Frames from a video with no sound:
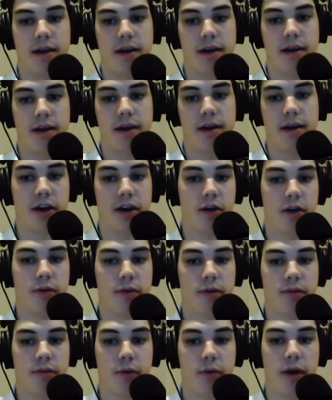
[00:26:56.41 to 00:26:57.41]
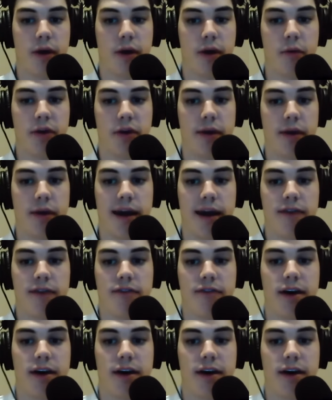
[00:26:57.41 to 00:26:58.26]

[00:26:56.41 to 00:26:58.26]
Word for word: when you have